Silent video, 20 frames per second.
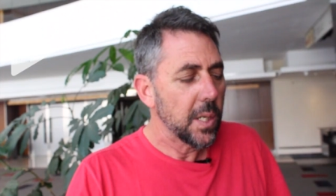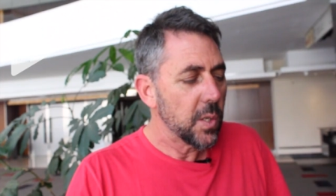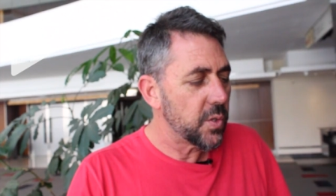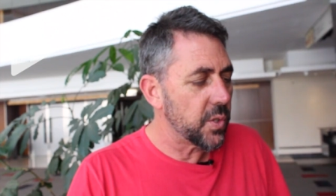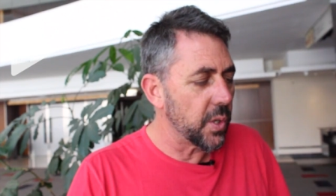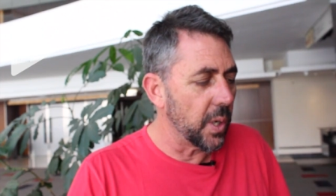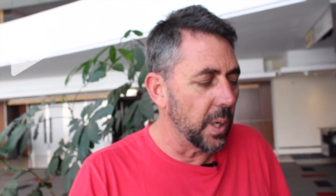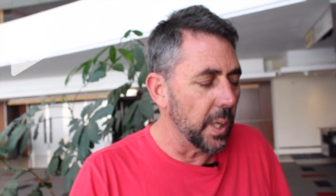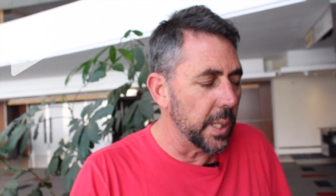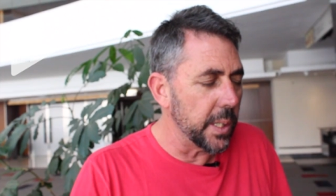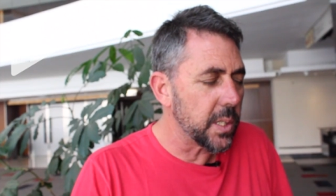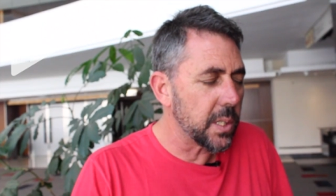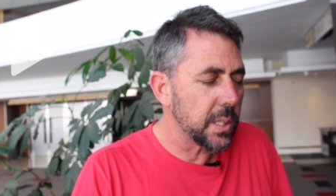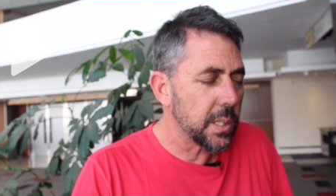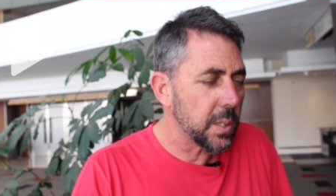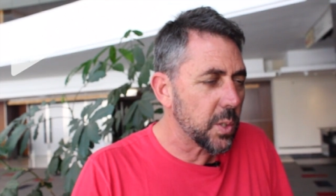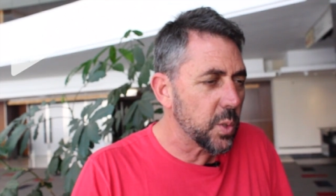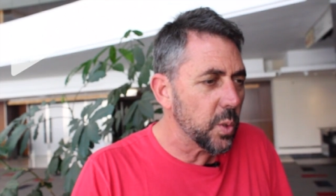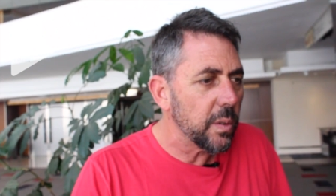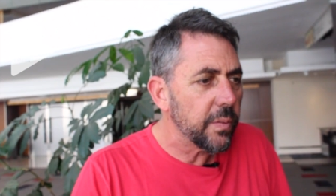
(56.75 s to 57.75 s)
So it's
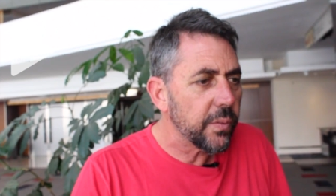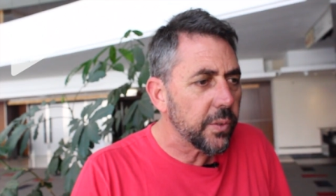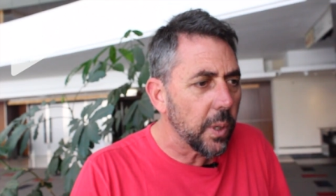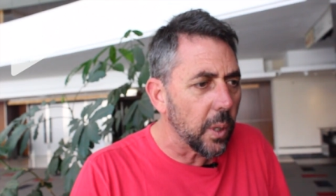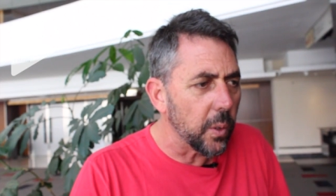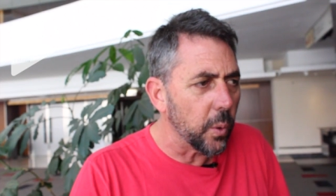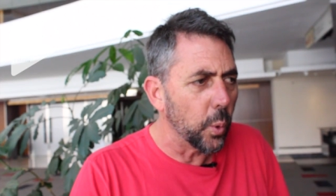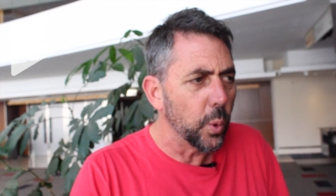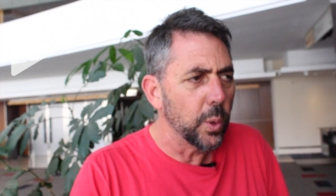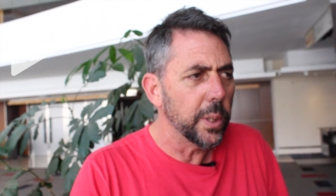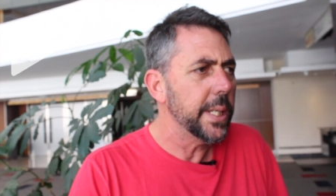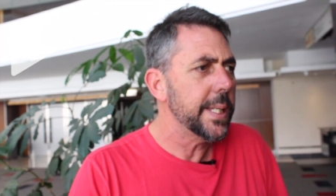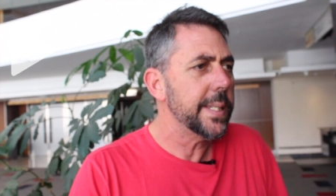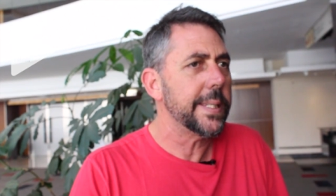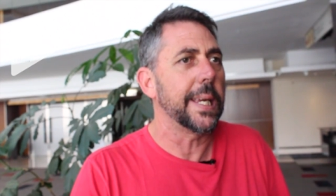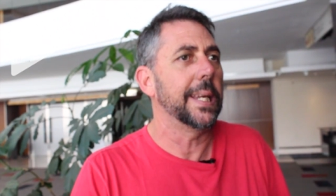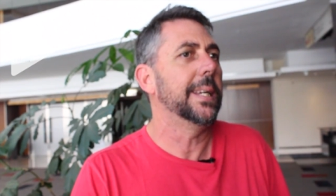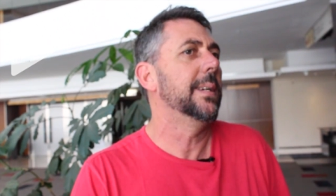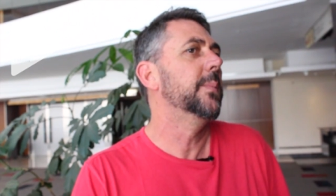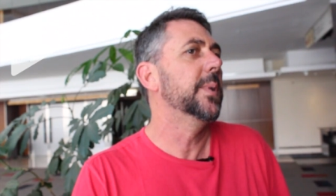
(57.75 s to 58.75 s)
sort of got all
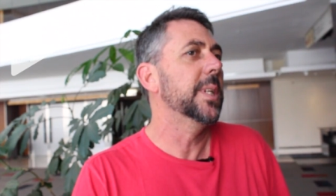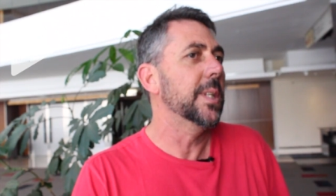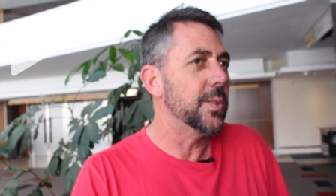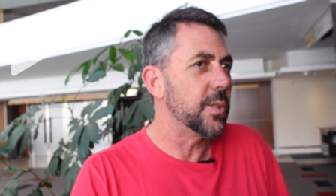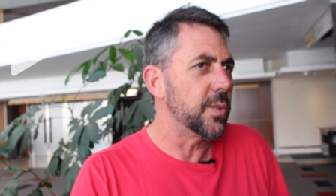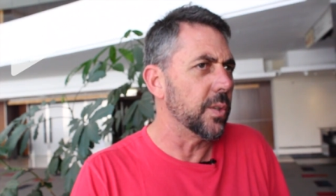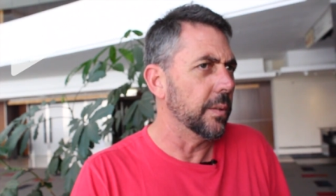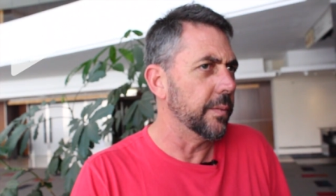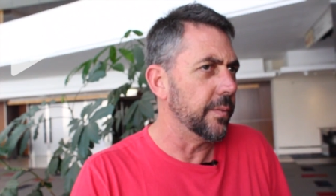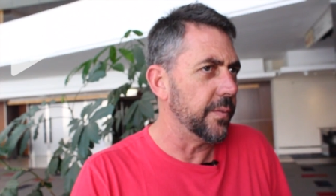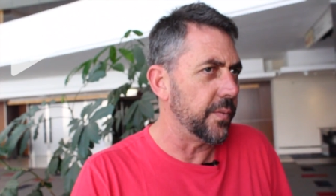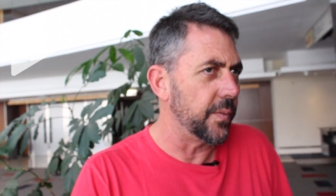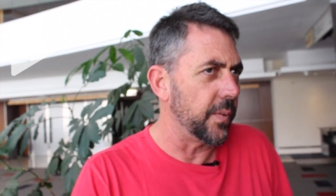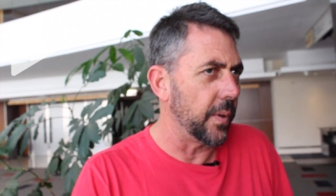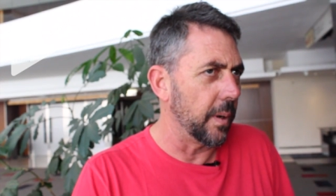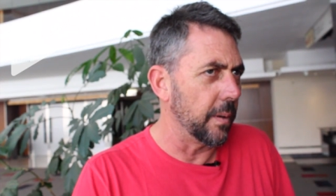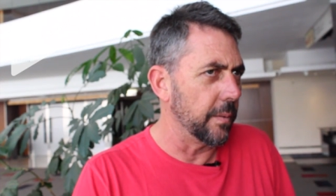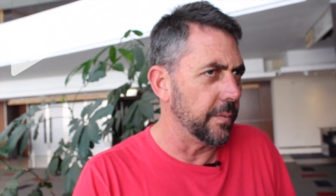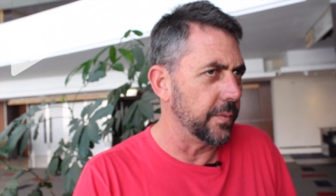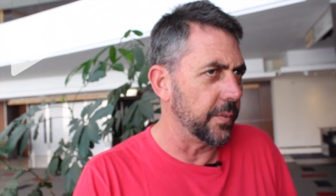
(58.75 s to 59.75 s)
these elements of,
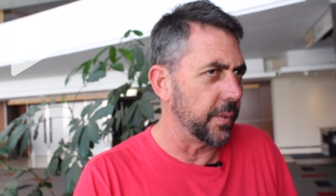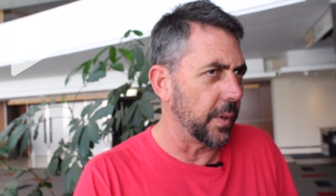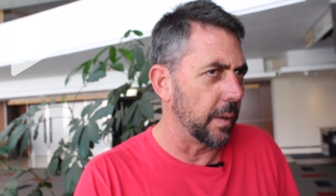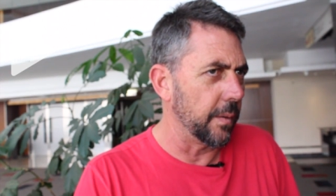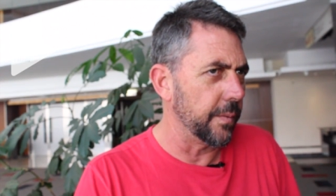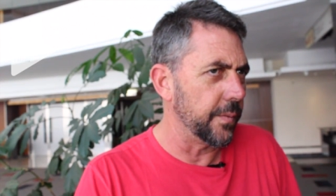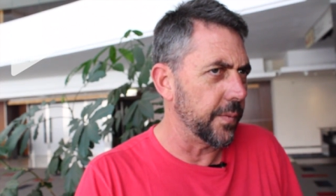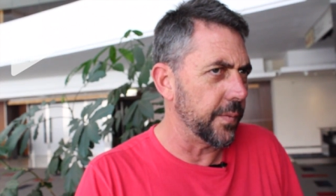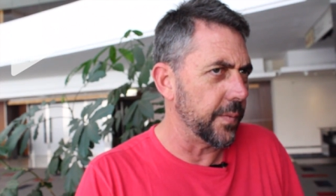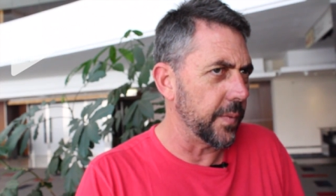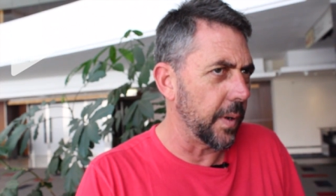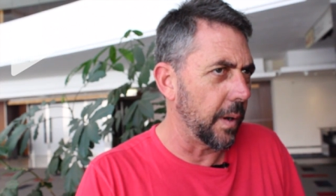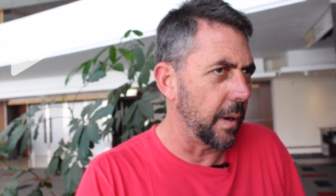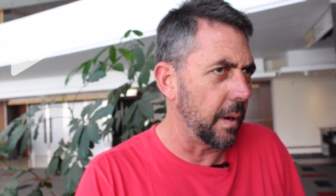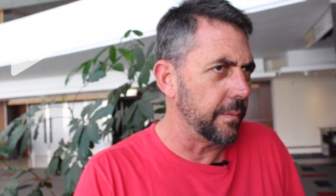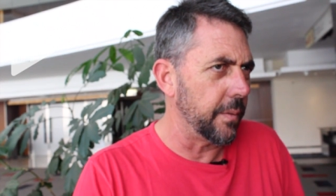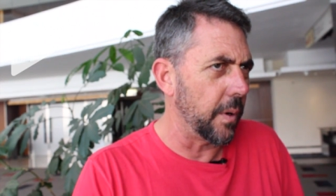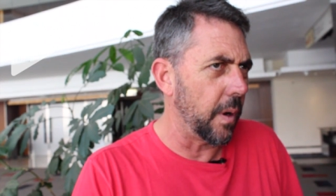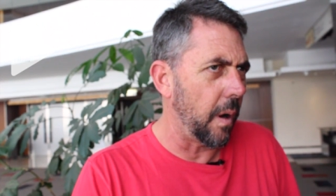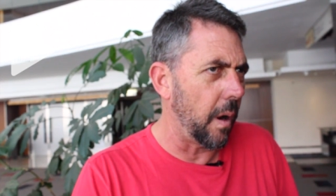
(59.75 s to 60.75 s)
of, of,
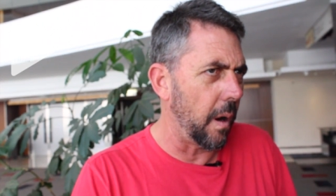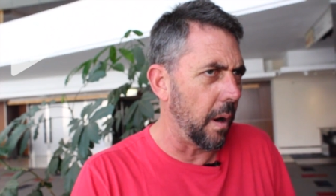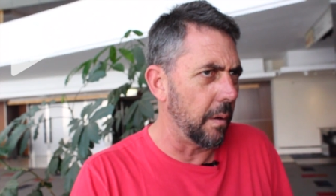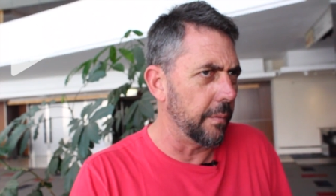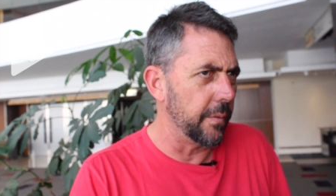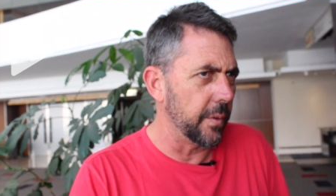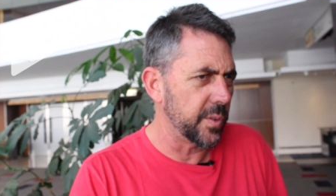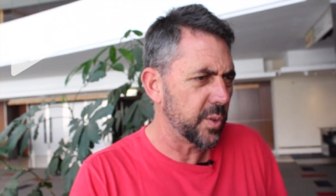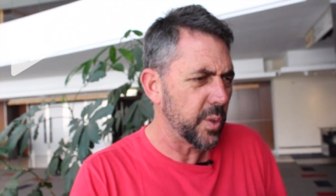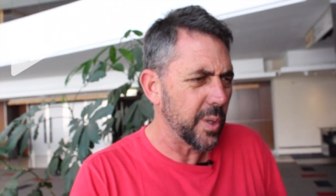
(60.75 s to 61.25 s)
of, of a